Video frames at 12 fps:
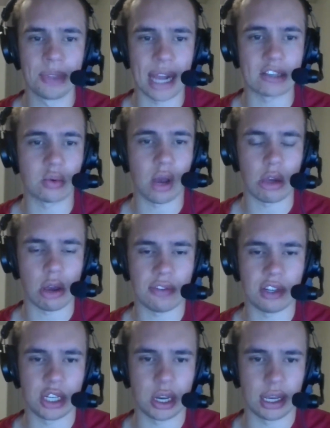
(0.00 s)
That's why you
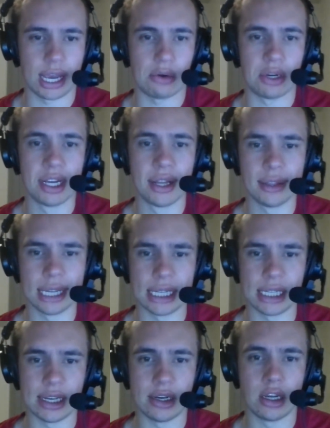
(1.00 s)
have to check out
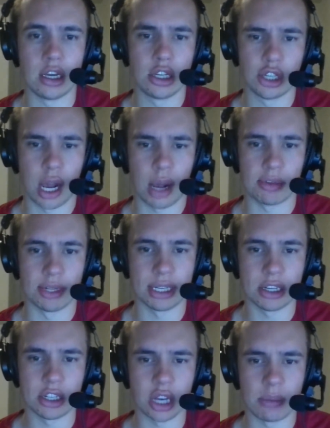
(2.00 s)
LinkedIn Jobs.
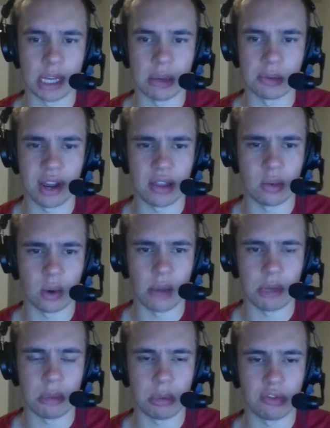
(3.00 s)
LinkedIn Jobs helps find the
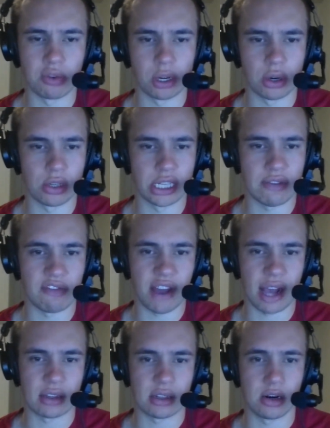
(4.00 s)
right people for your team
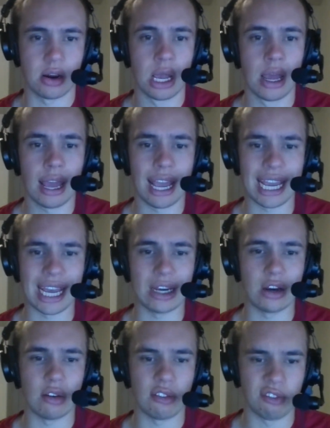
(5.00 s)
faster
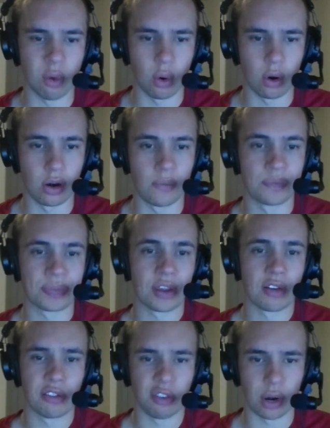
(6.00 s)
and for
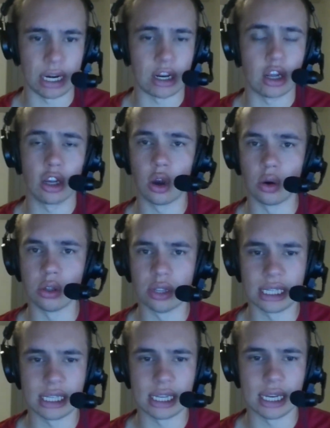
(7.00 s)
free. Go to
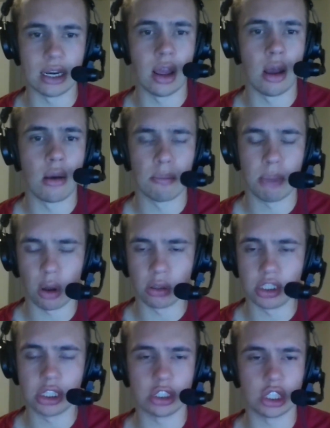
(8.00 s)
LinkedIn,
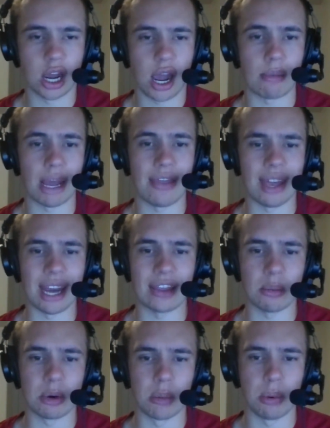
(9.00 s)
post your job, and then
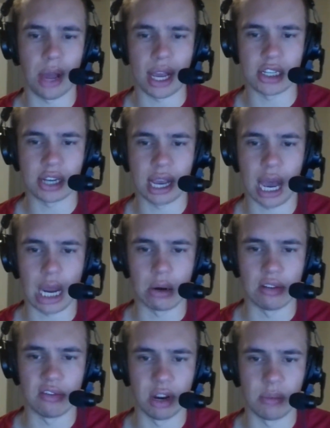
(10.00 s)
add the purple hashtag
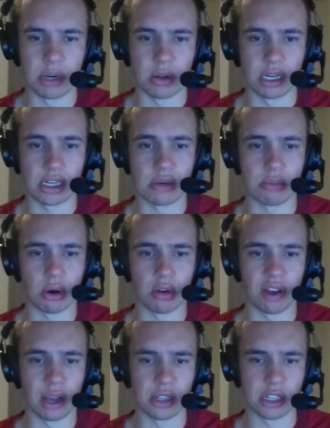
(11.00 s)
hiring frame to your LinkedIn
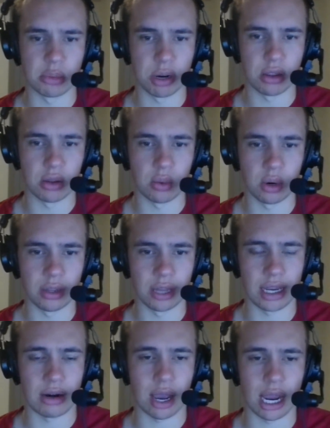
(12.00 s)
profile to spread the
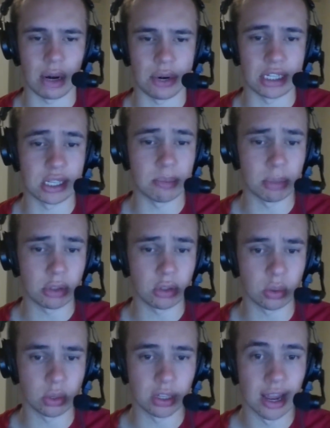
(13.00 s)
word that you're hiring. Simple
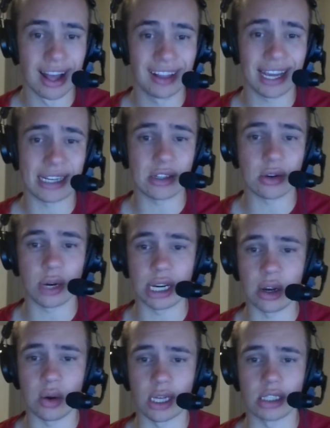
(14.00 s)
tools like
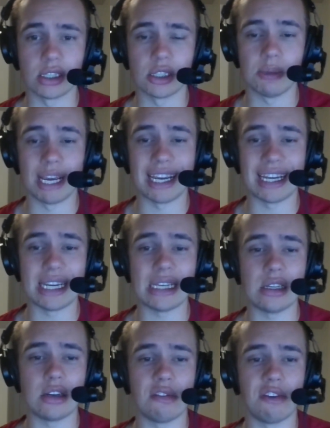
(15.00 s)
screening questions make it
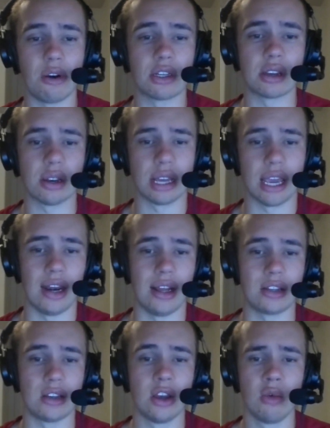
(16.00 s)
easy to focus on
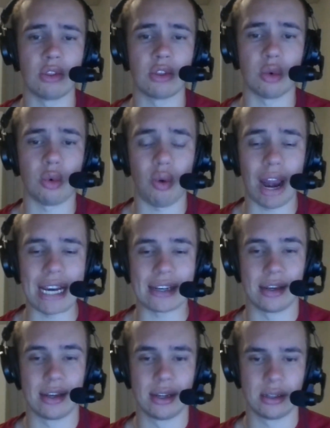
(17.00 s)
candidates with the
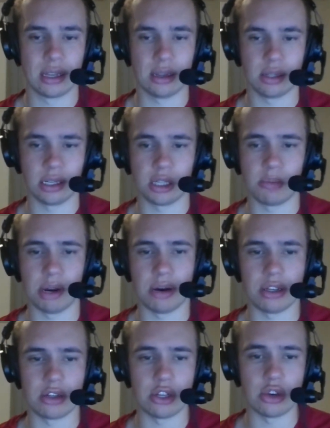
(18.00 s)
right skills and
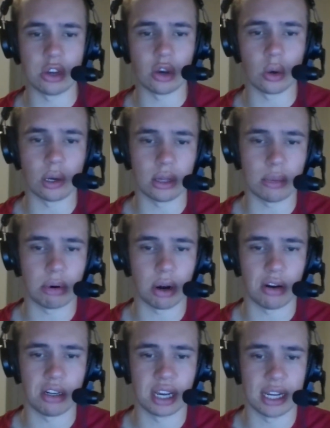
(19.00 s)
experience so you can quickly
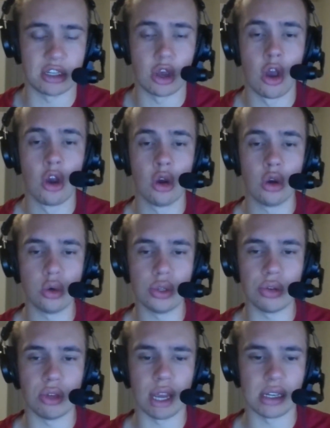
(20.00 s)
prioritize
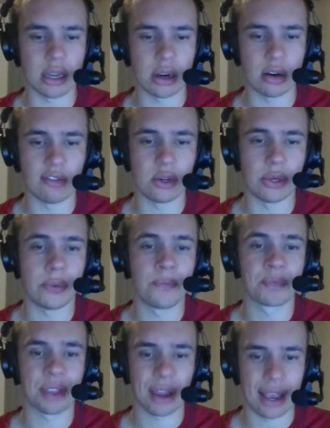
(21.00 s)
who you'd like to interview
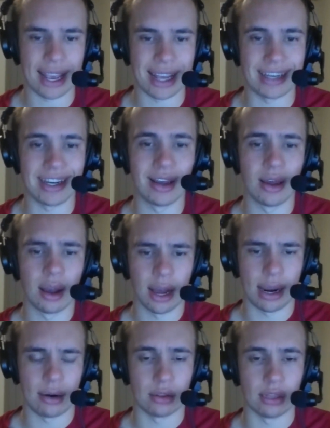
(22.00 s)
and
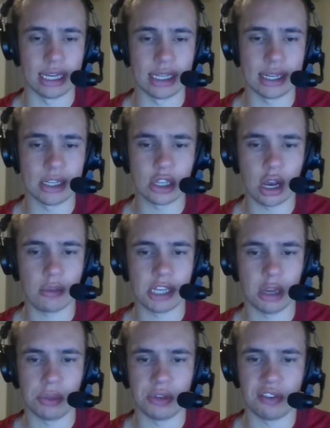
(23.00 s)
hire. LinkedIn
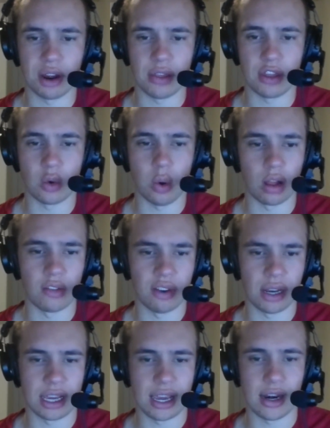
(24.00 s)
Jobs helps you find the
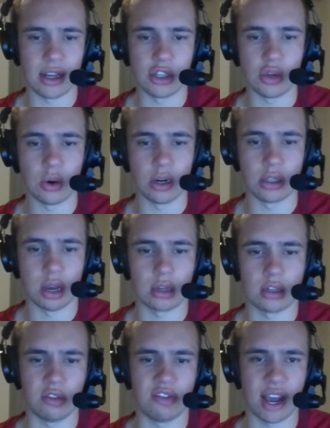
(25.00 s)
qualified candidates you want to
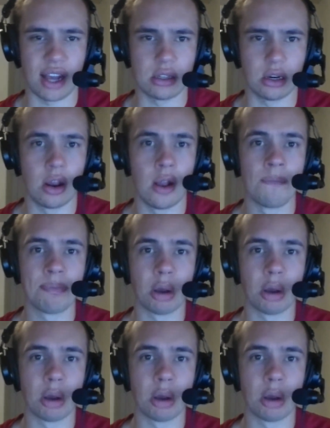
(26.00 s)
talk to faster.